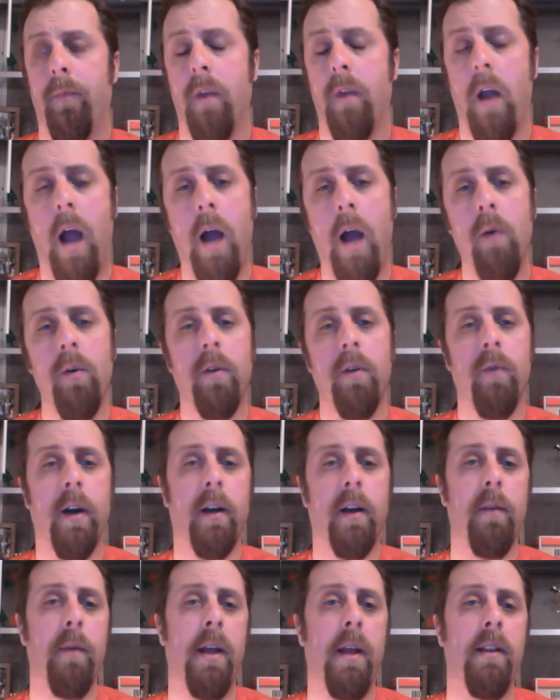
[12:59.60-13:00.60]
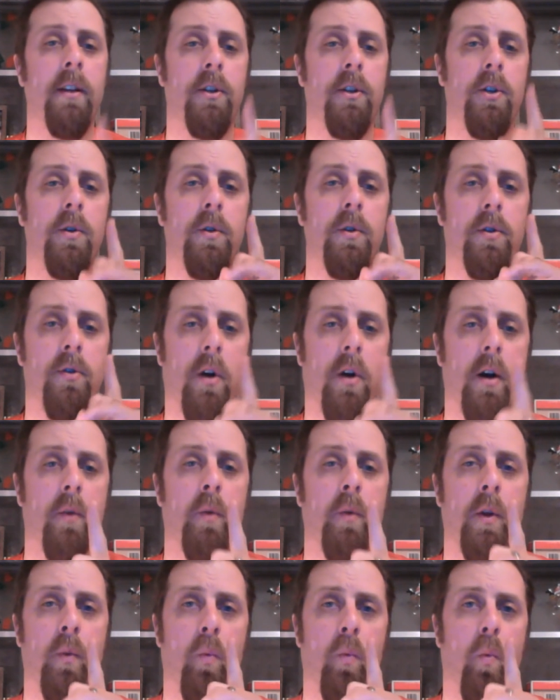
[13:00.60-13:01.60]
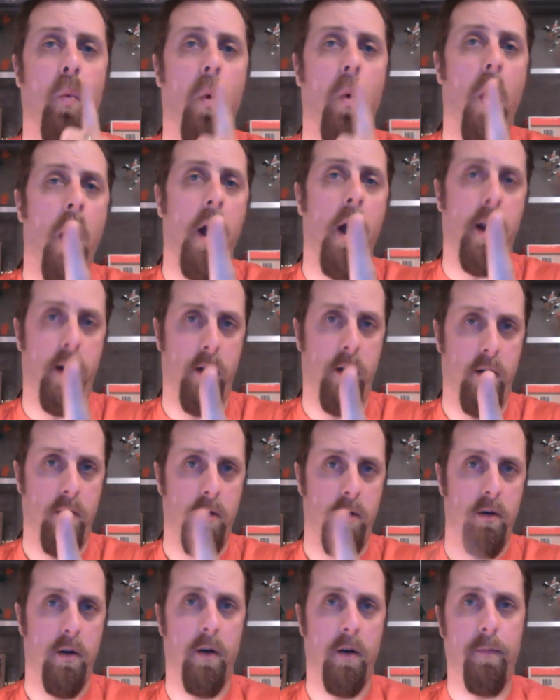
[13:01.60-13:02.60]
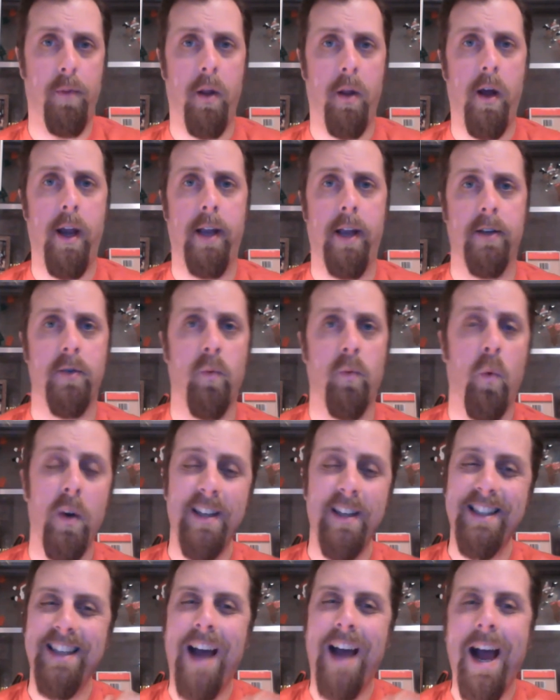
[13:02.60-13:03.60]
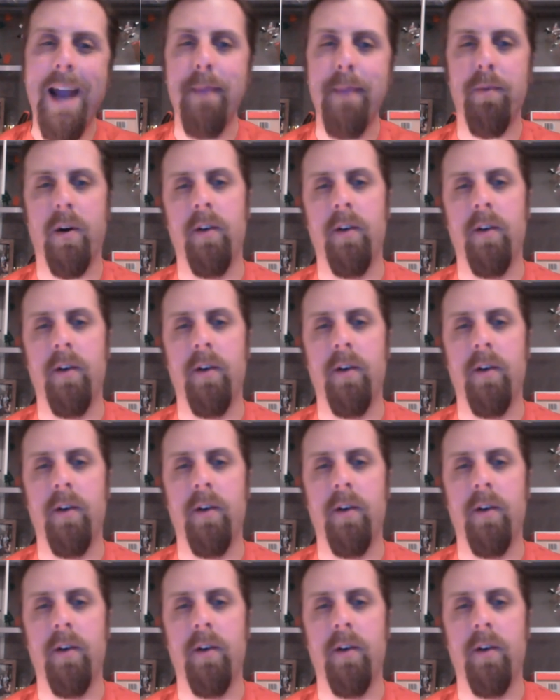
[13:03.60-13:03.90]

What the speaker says: I would recommend that you start with one appliance, one type